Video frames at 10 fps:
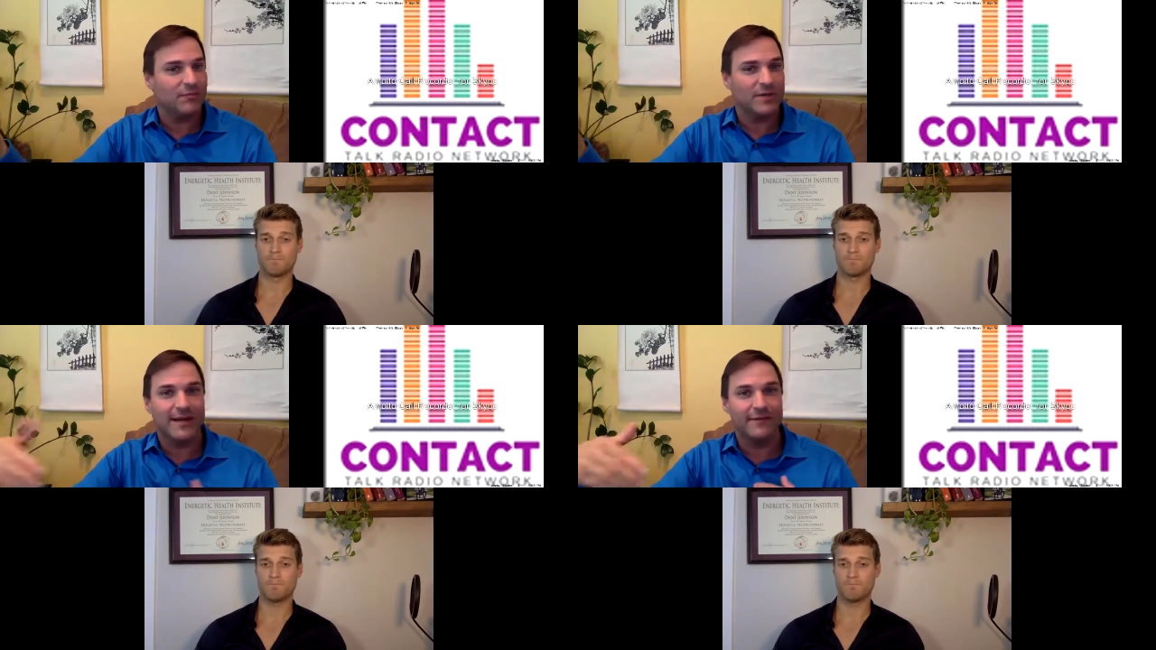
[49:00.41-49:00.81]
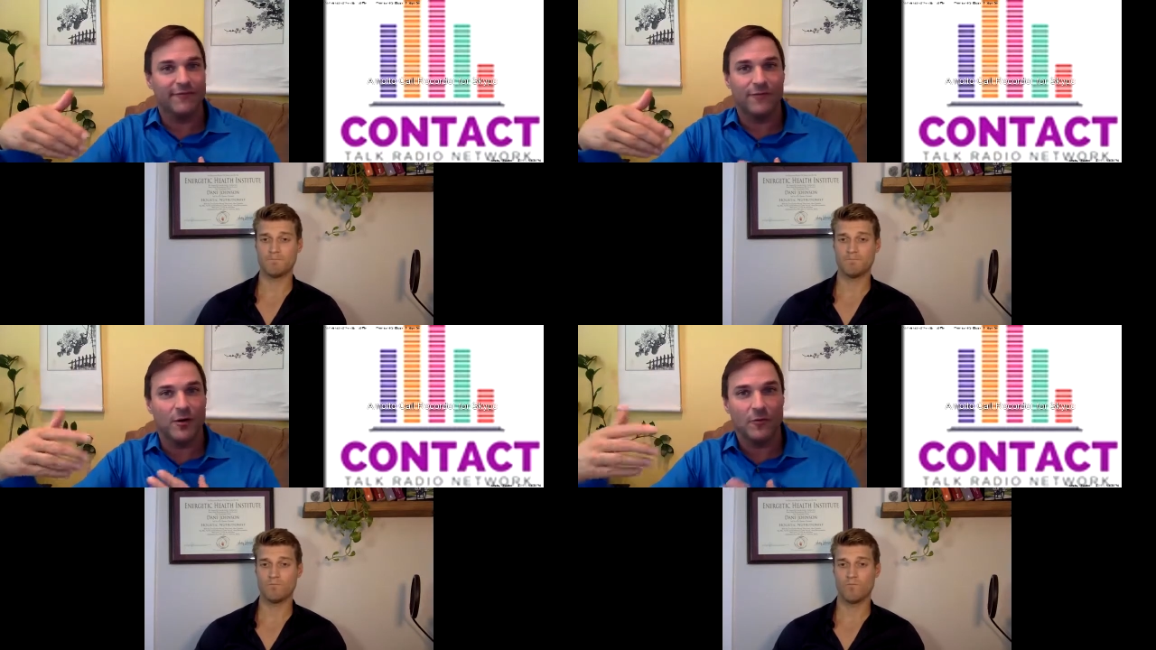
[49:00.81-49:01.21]
Speaker 1: kind of
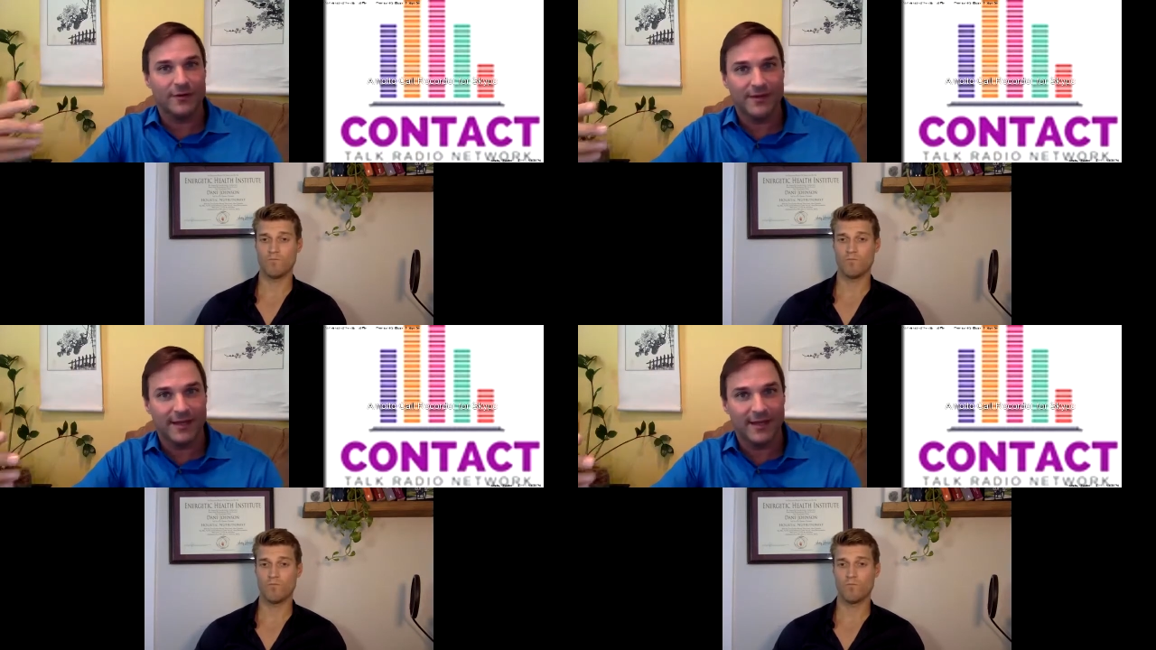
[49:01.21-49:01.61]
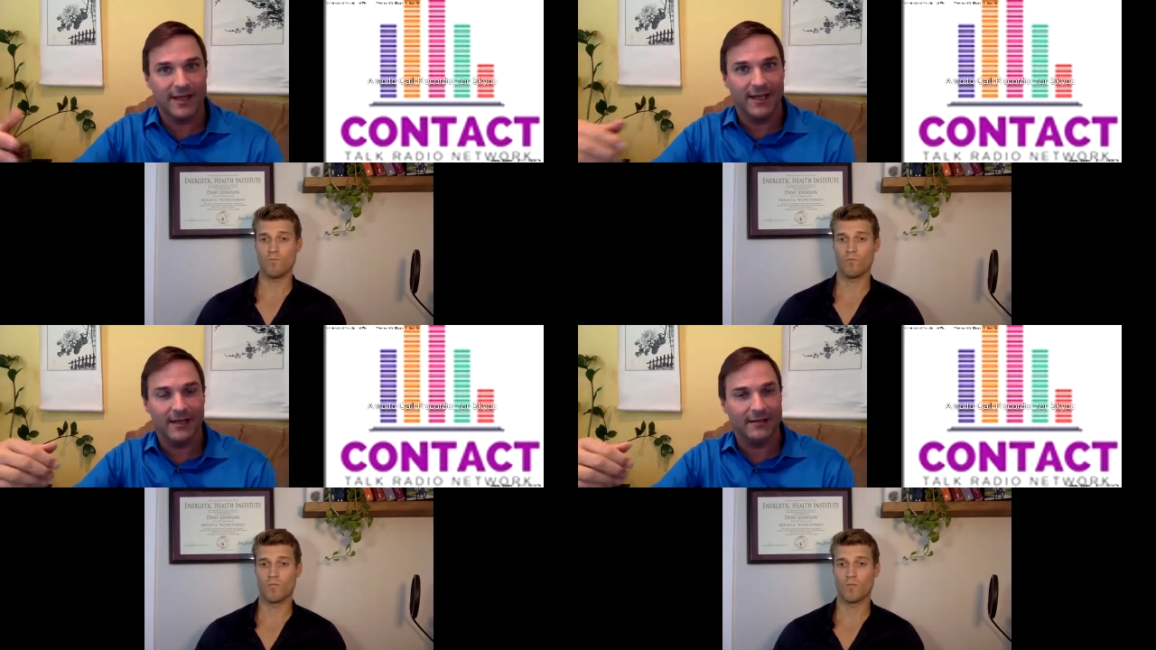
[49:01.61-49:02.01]

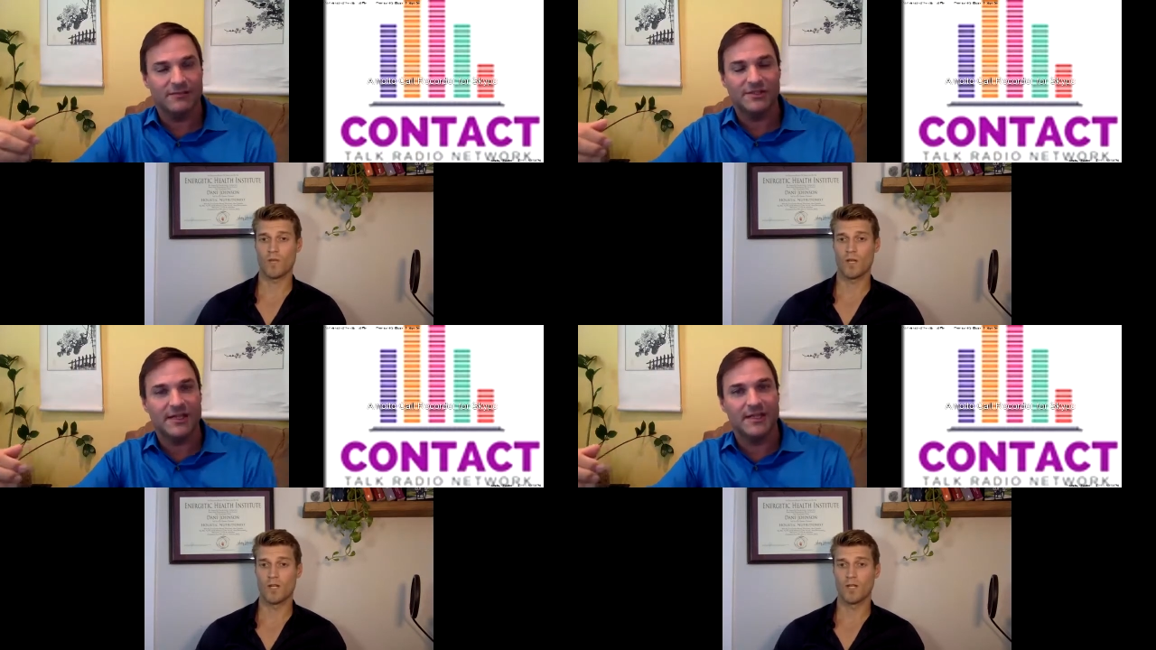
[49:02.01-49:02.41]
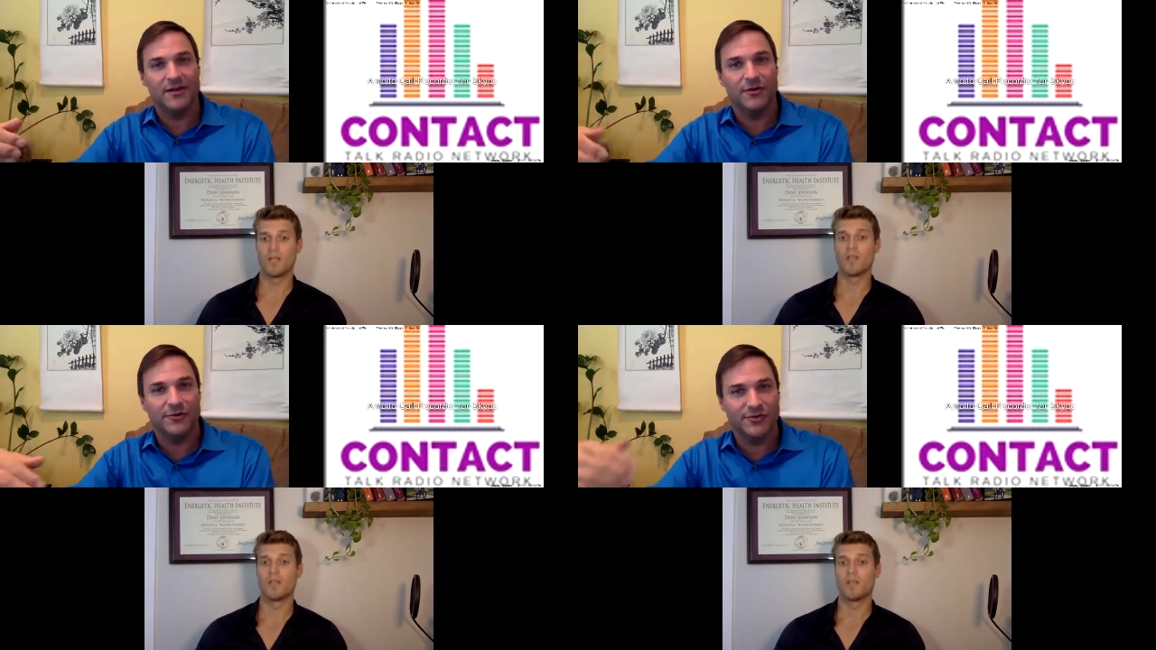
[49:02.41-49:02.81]
forward-thinking
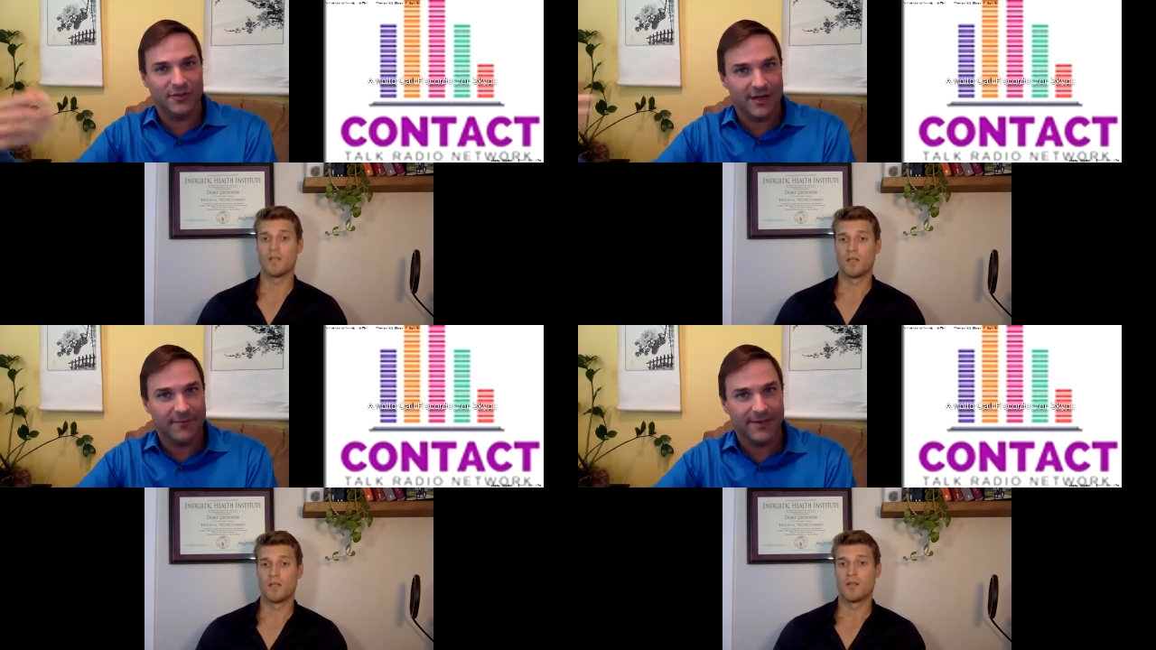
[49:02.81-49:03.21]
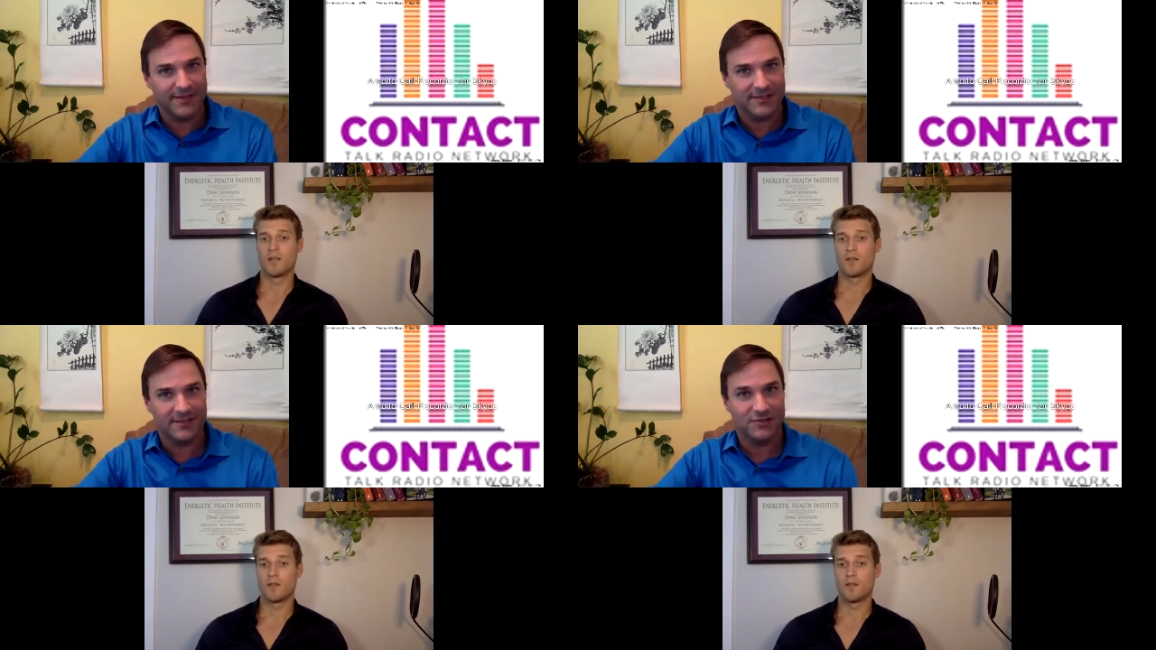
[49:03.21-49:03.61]
CEOs or
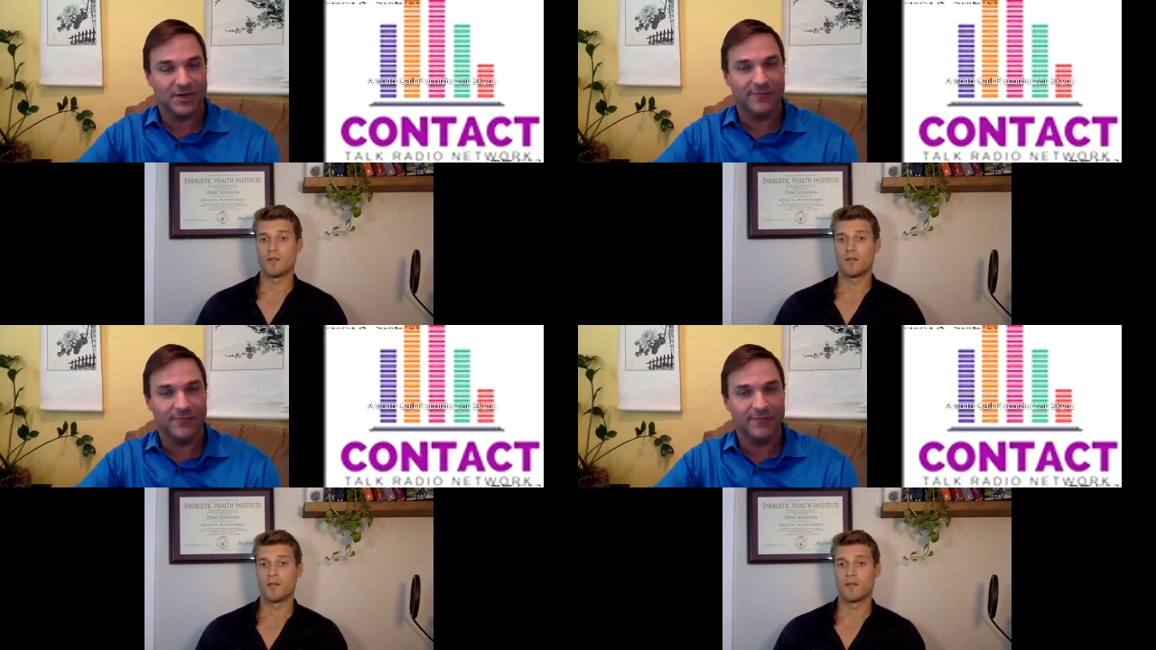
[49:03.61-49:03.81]
companies jumped